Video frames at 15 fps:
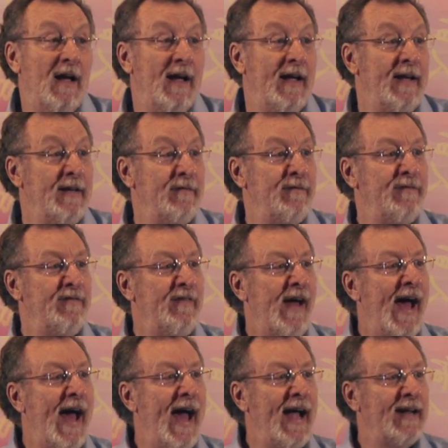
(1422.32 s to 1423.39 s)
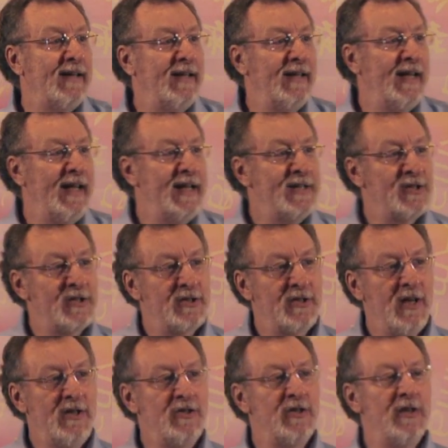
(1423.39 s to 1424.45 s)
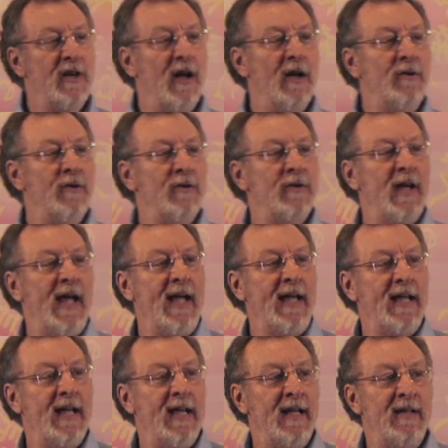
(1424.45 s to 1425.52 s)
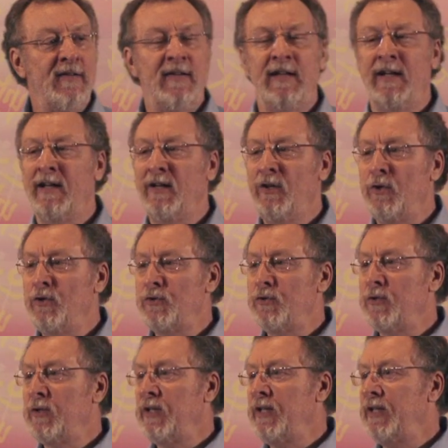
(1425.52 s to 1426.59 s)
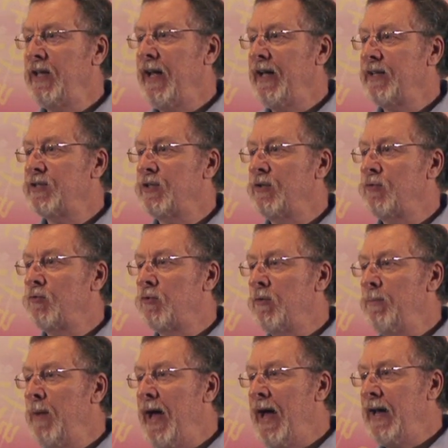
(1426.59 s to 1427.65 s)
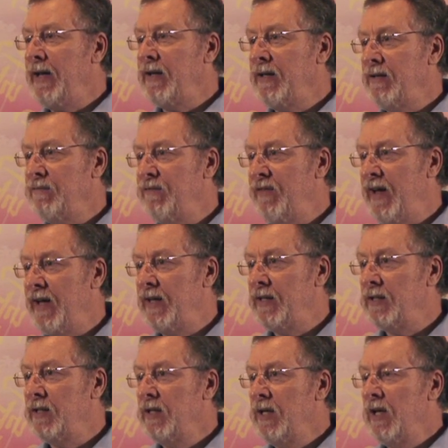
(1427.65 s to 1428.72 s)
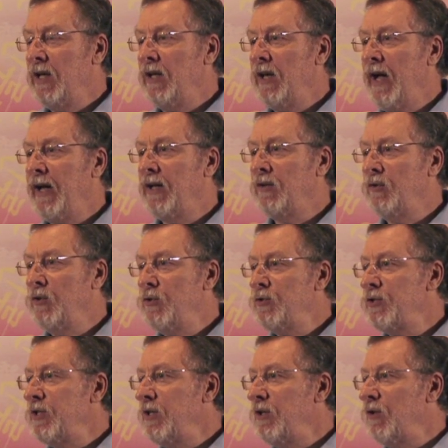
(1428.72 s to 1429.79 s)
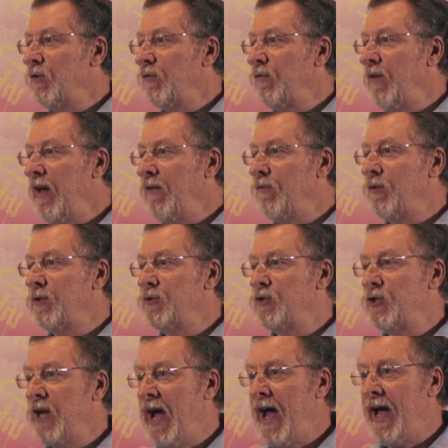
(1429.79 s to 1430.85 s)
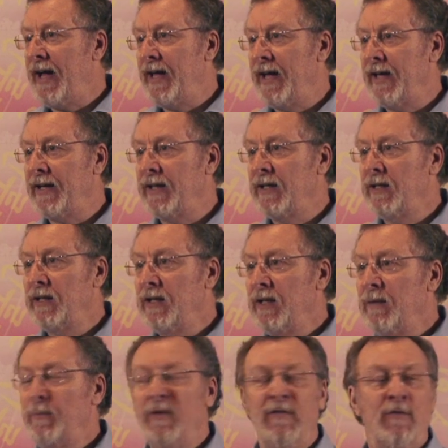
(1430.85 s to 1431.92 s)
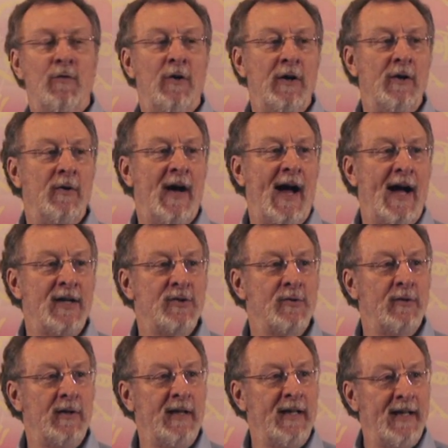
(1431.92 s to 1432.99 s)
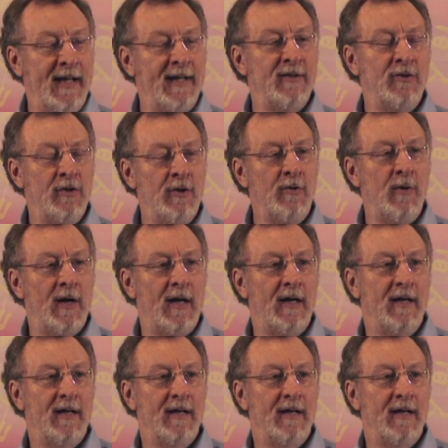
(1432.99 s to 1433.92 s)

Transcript: In fact, it's such an undertaking that it usually takes a traumatic event like losing your favorite jacket before you actually get to it.